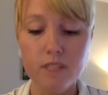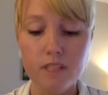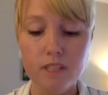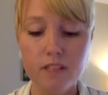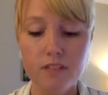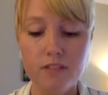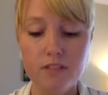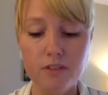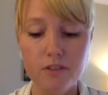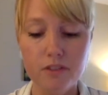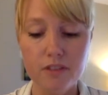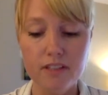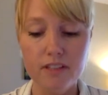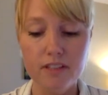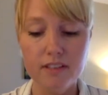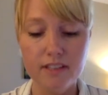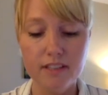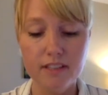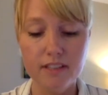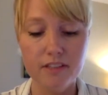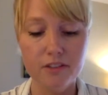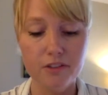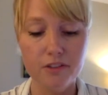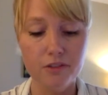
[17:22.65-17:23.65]
And so these
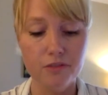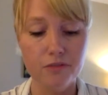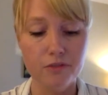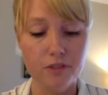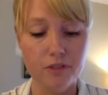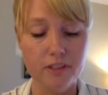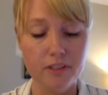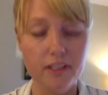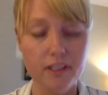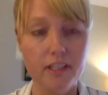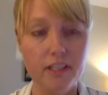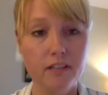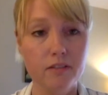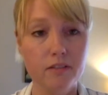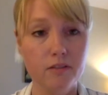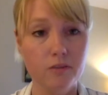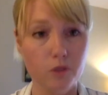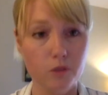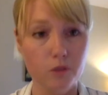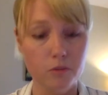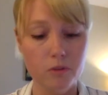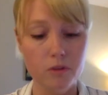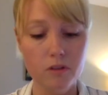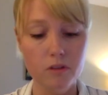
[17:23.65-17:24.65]
things are really
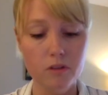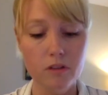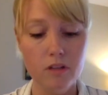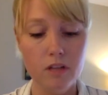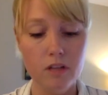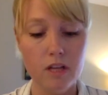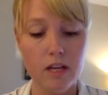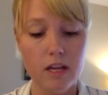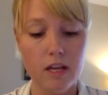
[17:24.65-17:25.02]
normal.